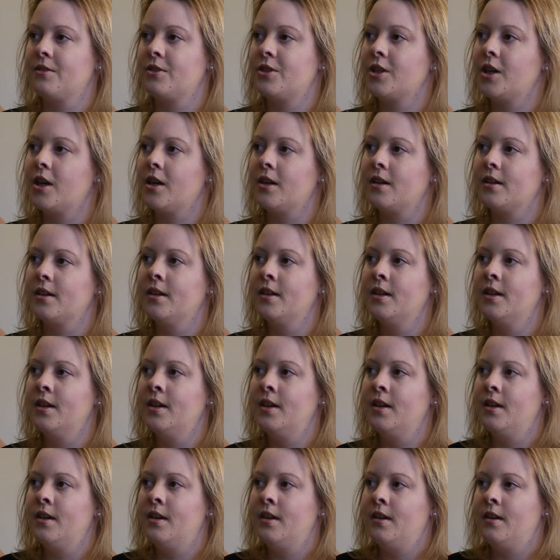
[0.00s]
jar.
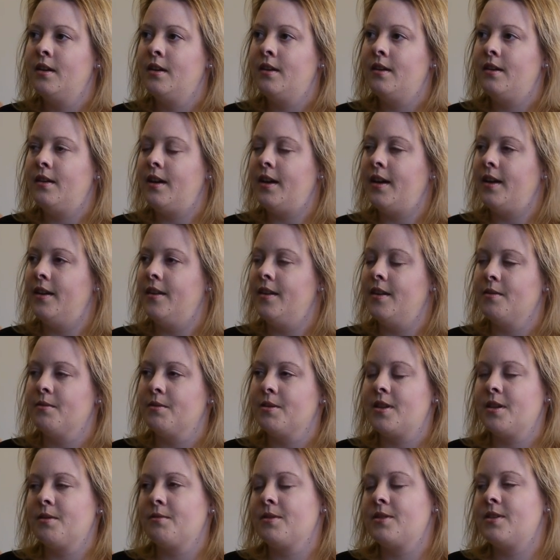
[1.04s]
And
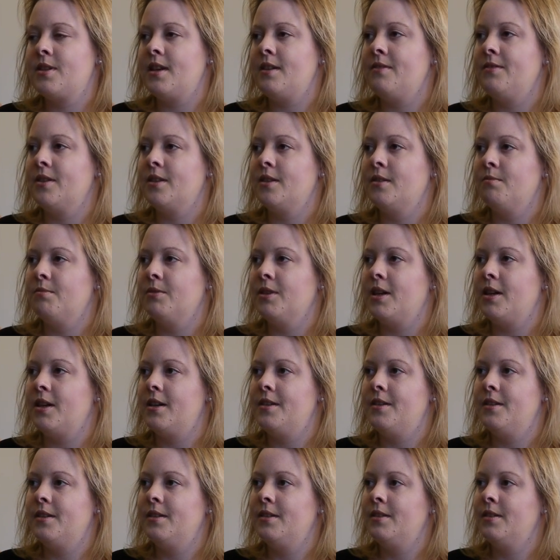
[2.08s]
they were saving the
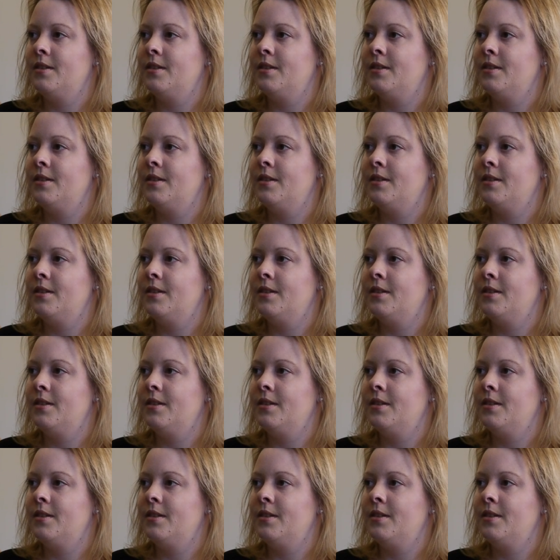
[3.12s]
blood.